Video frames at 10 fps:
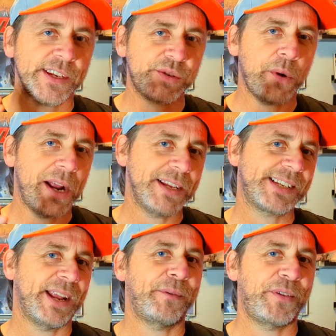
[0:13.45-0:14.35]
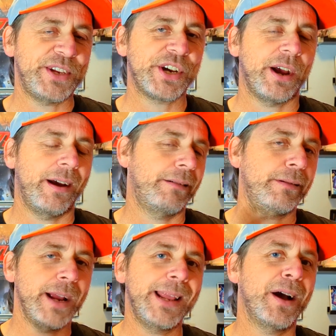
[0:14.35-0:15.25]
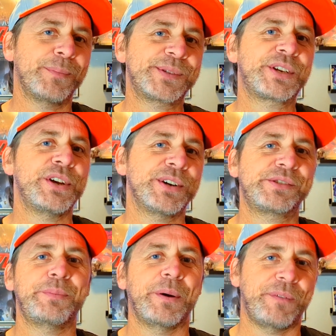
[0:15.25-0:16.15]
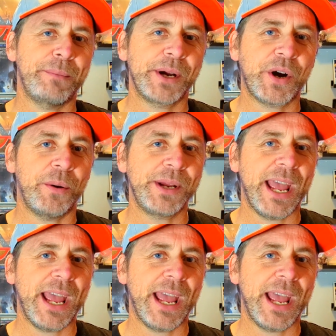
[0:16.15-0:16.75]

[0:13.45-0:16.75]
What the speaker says: This one is going to feature a really obscure Super Famicom